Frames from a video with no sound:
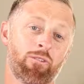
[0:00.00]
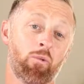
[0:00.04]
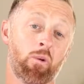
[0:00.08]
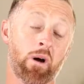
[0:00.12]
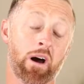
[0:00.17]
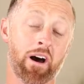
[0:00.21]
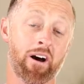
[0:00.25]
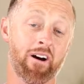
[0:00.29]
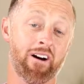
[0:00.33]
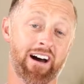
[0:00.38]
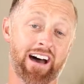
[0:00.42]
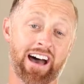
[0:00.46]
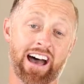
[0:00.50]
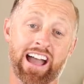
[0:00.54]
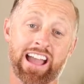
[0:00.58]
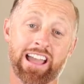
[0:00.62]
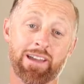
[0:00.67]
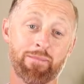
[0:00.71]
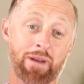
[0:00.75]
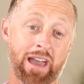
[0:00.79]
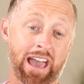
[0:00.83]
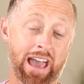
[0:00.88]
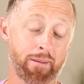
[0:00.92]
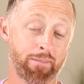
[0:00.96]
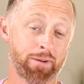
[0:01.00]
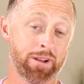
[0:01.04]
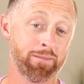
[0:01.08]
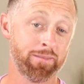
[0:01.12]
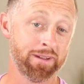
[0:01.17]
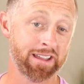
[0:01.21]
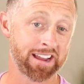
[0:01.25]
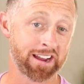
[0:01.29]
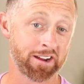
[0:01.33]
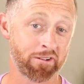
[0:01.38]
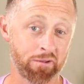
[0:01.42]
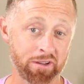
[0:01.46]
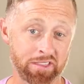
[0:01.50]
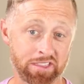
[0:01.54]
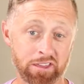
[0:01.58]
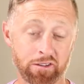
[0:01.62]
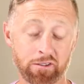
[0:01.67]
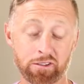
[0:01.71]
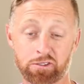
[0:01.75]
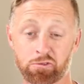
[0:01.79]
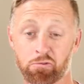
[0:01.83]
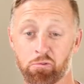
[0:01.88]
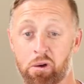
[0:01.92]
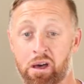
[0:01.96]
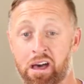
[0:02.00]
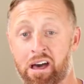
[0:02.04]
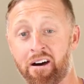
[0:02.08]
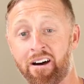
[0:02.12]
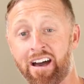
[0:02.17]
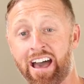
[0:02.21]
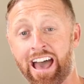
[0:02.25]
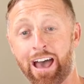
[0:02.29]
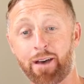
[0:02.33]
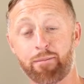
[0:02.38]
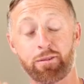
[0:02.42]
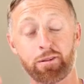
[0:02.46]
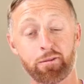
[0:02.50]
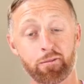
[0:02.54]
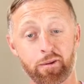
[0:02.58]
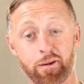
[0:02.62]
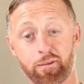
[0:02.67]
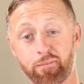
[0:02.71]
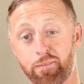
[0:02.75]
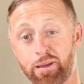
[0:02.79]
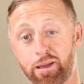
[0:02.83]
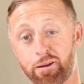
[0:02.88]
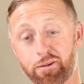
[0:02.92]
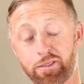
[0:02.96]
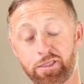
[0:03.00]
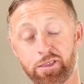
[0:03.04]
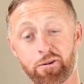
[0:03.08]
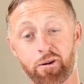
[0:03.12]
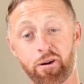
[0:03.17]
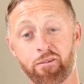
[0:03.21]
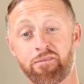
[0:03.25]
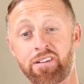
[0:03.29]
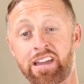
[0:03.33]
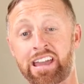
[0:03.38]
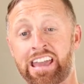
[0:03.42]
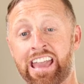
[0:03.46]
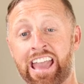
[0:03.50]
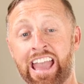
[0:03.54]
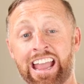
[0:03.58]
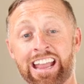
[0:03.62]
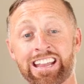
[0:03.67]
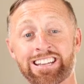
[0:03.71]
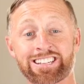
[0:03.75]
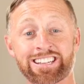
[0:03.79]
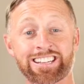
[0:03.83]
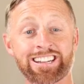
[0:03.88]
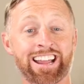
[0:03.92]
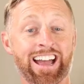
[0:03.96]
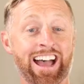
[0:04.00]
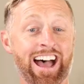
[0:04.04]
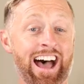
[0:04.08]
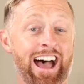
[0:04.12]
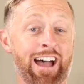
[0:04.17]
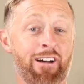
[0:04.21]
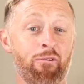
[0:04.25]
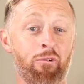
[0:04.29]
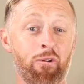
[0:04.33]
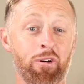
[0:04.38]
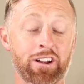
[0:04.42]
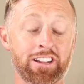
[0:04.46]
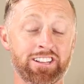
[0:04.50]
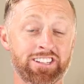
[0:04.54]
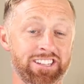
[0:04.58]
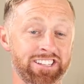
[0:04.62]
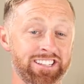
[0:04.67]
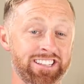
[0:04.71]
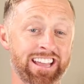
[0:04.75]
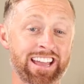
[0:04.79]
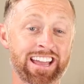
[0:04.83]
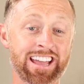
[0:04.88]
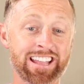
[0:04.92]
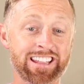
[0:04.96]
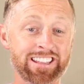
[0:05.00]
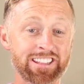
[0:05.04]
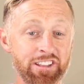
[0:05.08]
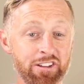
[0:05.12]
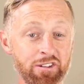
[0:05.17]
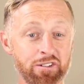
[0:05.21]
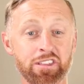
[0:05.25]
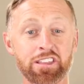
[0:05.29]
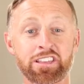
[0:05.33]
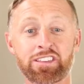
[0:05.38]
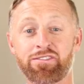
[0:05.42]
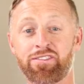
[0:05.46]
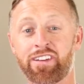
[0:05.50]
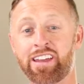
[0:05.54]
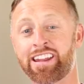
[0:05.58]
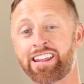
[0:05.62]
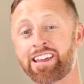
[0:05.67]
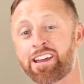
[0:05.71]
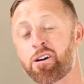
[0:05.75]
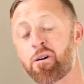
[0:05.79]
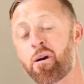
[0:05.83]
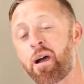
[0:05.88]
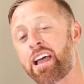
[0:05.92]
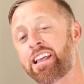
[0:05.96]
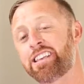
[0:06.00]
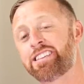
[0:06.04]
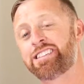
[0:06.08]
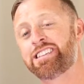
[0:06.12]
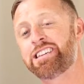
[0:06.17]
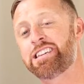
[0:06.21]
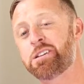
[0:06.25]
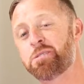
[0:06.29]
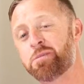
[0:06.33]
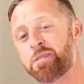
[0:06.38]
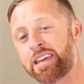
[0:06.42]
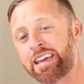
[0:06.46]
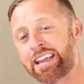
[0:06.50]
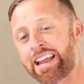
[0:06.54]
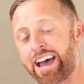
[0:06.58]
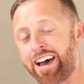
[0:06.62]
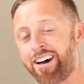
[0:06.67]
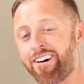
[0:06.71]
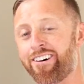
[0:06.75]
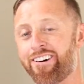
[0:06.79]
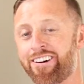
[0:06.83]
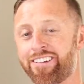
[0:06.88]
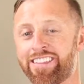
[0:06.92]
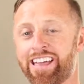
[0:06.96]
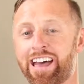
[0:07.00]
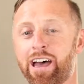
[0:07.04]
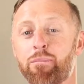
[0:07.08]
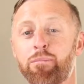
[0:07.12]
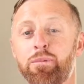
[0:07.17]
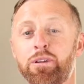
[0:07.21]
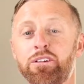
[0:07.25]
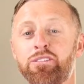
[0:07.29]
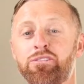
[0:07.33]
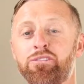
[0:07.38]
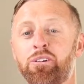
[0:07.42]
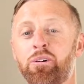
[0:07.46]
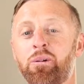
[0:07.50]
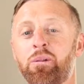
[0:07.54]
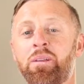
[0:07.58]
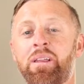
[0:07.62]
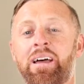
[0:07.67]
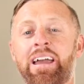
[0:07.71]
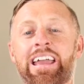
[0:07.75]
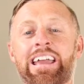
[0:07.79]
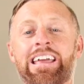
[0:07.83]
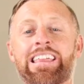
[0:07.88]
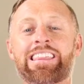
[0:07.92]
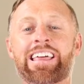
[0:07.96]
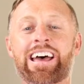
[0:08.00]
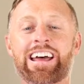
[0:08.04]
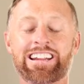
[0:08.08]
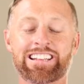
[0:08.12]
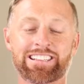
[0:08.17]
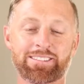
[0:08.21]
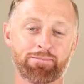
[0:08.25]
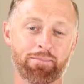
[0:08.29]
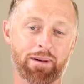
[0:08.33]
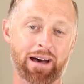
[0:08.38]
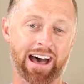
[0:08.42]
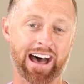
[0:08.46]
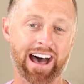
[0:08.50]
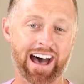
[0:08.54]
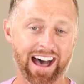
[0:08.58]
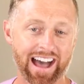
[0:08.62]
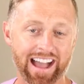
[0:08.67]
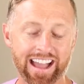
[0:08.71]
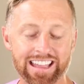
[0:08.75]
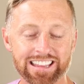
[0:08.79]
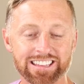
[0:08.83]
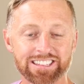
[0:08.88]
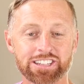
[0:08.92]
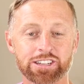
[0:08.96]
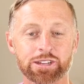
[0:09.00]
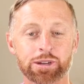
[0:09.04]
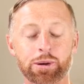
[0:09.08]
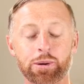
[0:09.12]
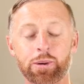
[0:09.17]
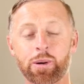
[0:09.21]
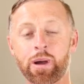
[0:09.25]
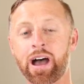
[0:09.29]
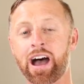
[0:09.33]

Well, I am happy to be here with you as well. Happy to be with you on vacation. I want to just do this video and see you get out on that beautiful lake that is behind you.